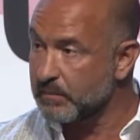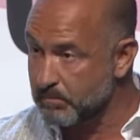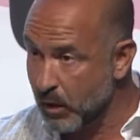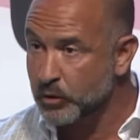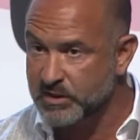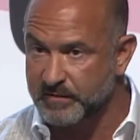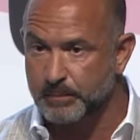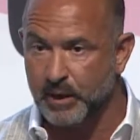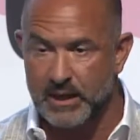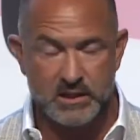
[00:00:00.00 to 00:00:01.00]
most of the
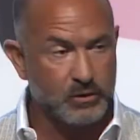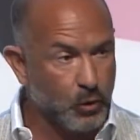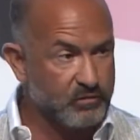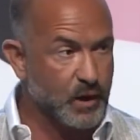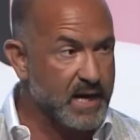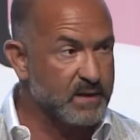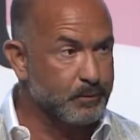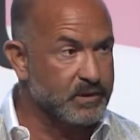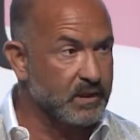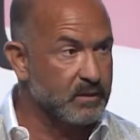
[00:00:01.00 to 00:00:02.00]
plastic, over
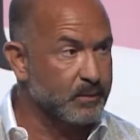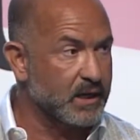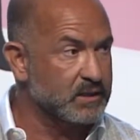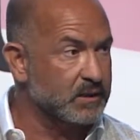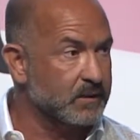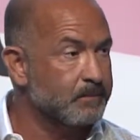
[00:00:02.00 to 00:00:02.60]
80% of the plastic,